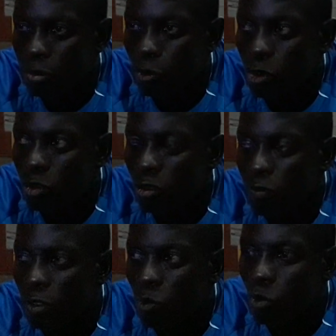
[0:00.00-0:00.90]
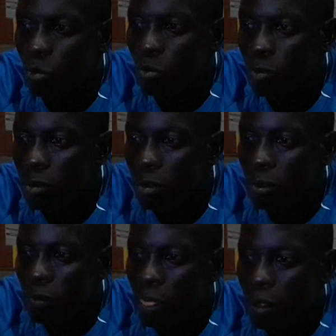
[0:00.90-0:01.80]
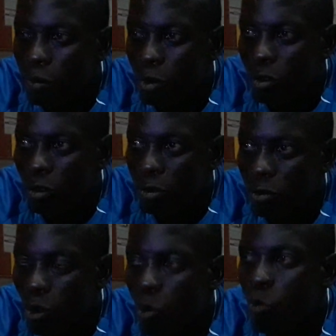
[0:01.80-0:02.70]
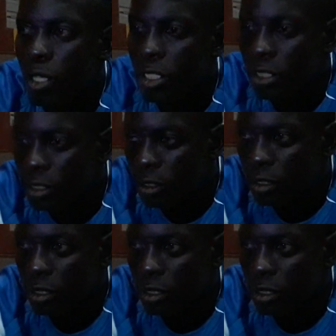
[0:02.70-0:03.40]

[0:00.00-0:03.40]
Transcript: Bottom of the group. But a win